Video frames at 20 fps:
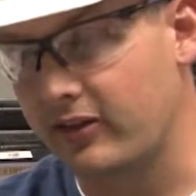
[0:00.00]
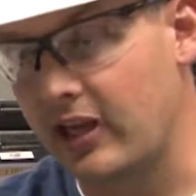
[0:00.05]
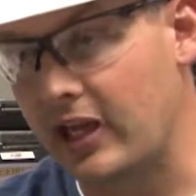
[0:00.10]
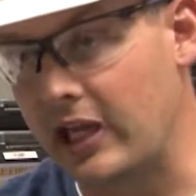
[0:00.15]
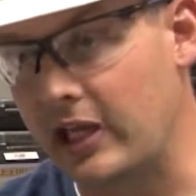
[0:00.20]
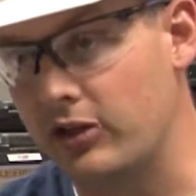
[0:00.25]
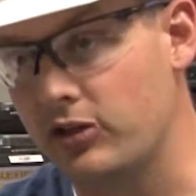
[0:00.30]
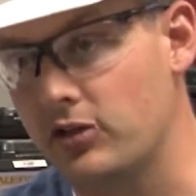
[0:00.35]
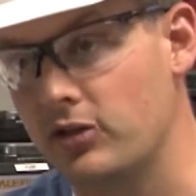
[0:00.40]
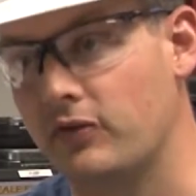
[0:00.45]

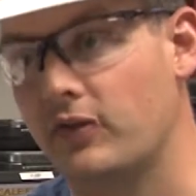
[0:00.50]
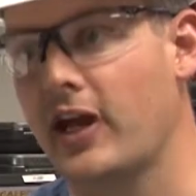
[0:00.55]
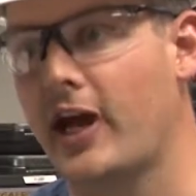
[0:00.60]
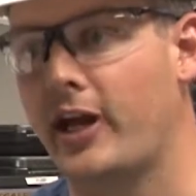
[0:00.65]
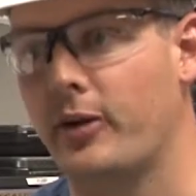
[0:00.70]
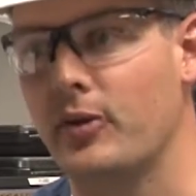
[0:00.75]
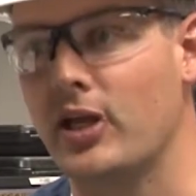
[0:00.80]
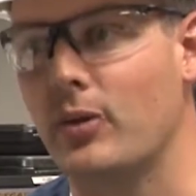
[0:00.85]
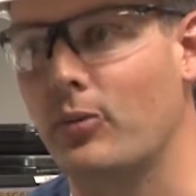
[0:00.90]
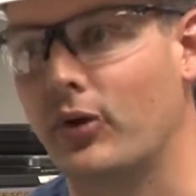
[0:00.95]
case, you've
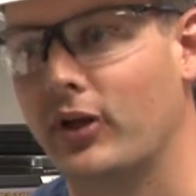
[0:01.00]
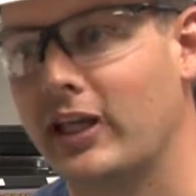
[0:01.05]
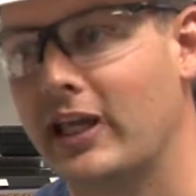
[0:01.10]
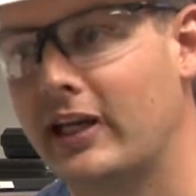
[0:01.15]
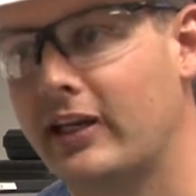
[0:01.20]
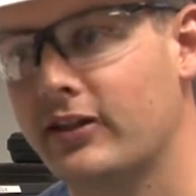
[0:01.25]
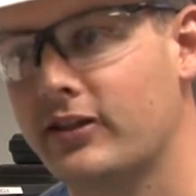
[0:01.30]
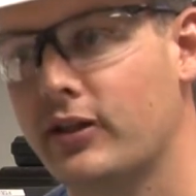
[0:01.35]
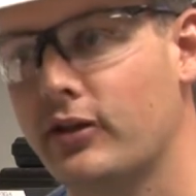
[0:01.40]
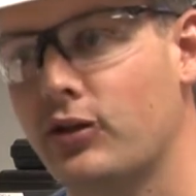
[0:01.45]
got to be able to
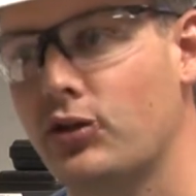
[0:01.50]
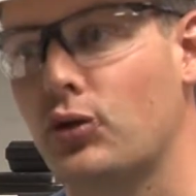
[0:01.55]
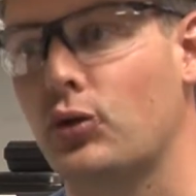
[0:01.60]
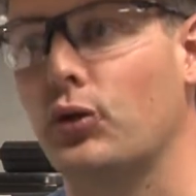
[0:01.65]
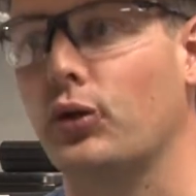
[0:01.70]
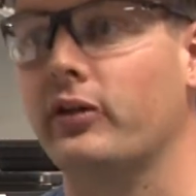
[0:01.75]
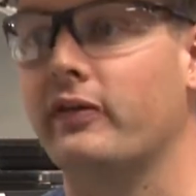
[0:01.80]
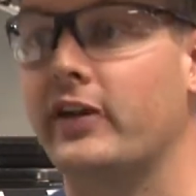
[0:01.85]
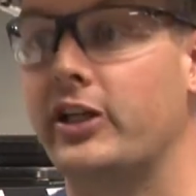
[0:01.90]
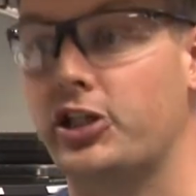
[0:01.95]
get into the
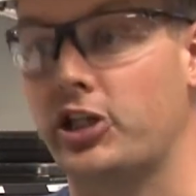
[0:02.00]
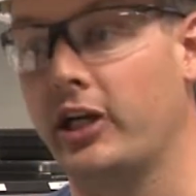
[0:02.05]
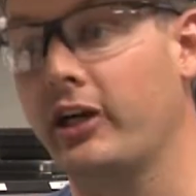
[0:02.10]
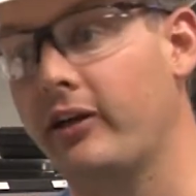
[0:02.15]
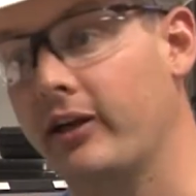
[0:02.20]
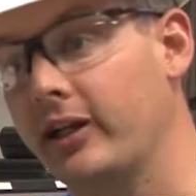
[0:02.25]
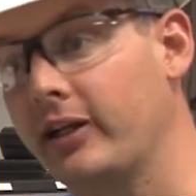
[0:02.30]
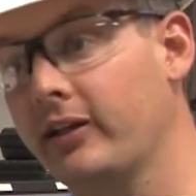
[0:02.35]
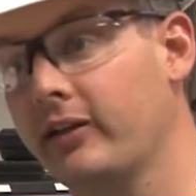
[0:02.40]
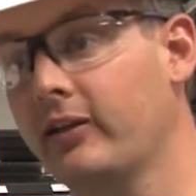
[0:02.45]
School of
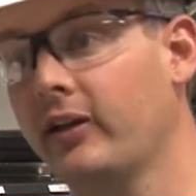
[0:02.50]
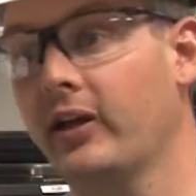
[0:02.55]
Engineering.